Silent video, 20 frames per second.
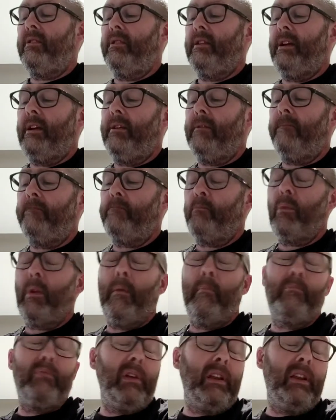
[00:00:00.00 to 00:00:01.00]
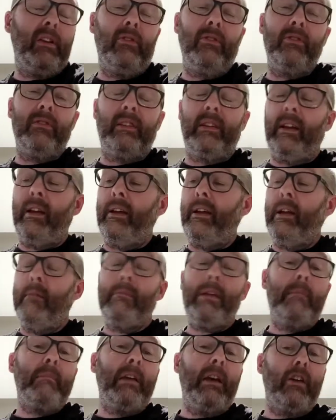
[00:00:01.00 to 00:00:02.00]
indeed. Brilliant host today.
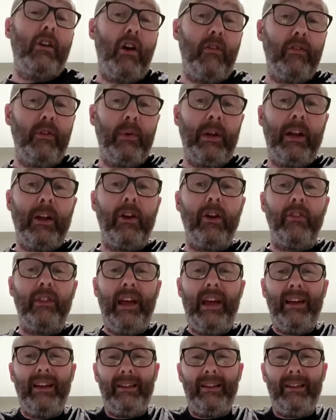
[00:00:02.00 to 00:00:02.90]
Made me a coffee when I got there,